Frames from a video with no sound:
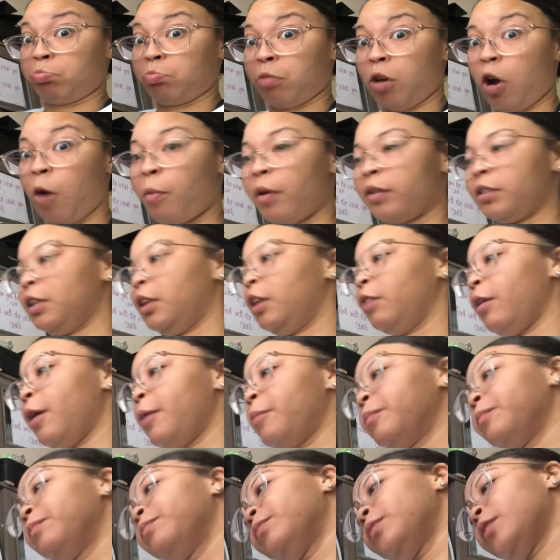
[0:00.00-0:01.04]
Hope I said that
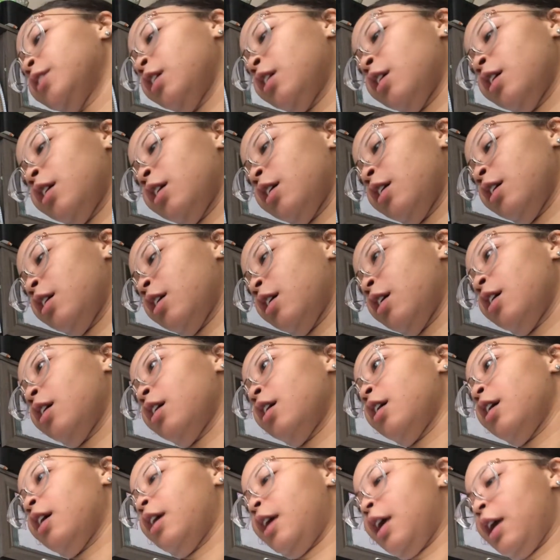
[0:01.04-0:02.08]
right.
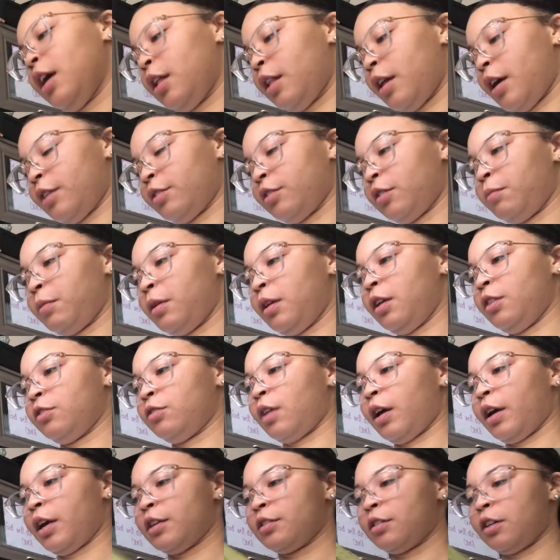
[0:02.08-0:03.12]
In-class compendium. So
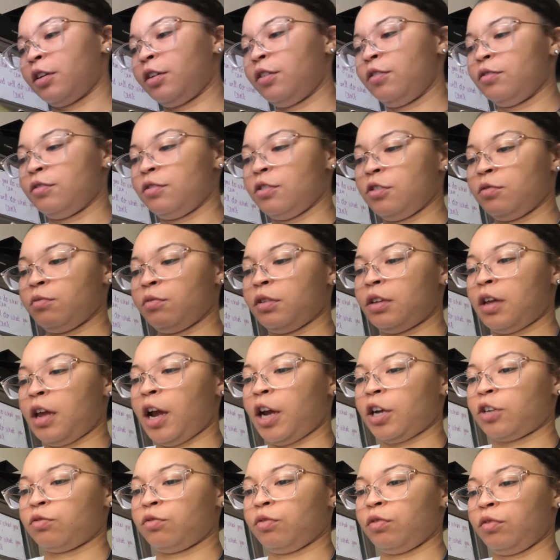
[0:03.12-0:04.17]
I guess I'll use this when the
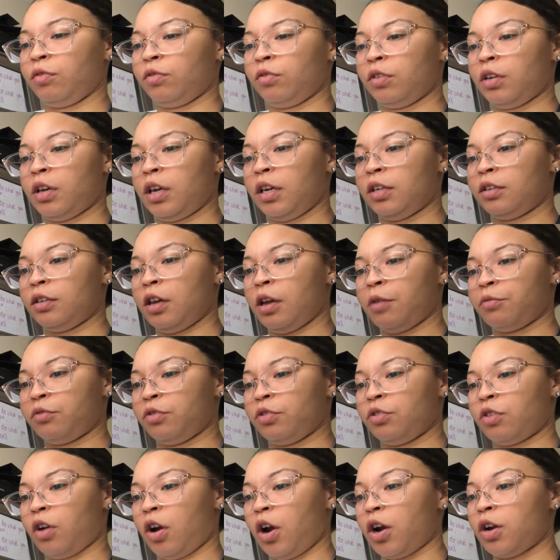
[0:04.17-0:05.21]
actual exam
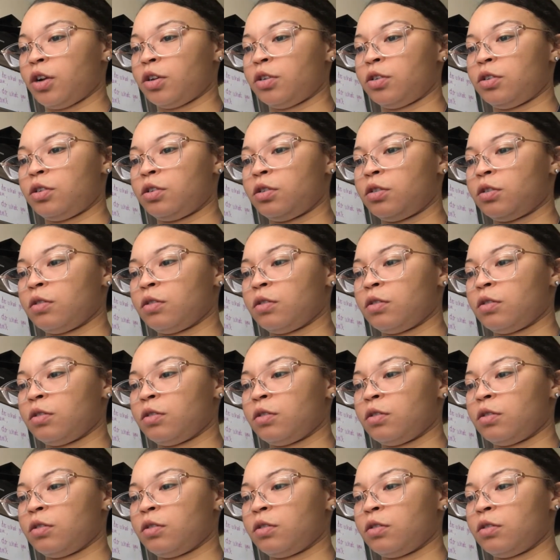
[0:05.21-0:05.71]
starts.